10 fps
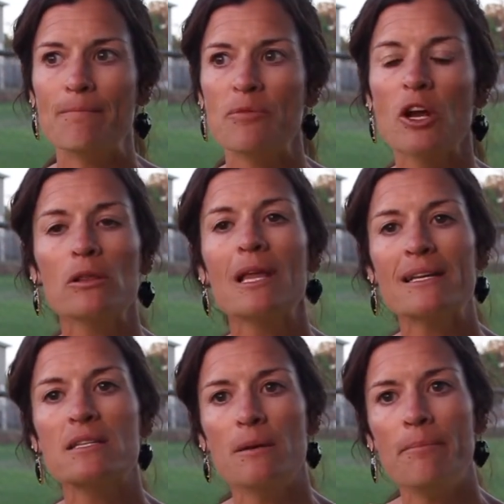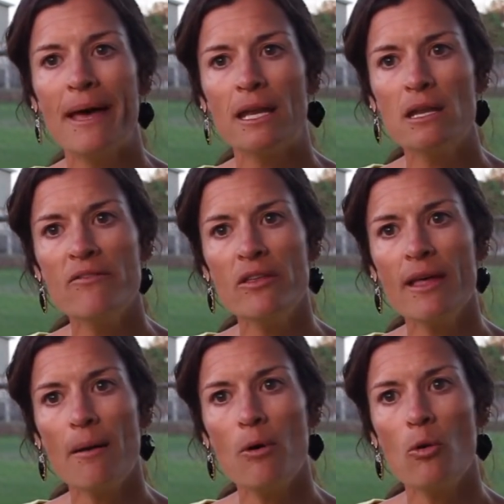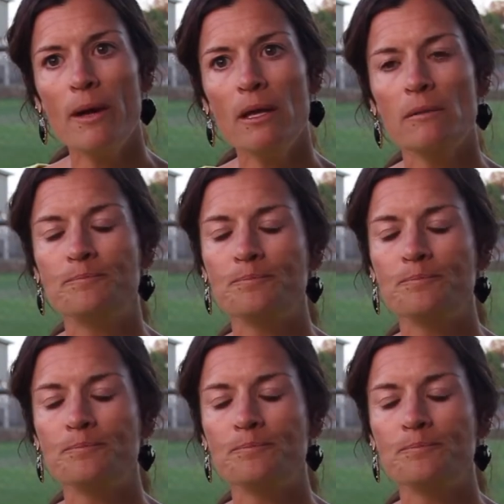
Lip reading: they're less competitive in that moment.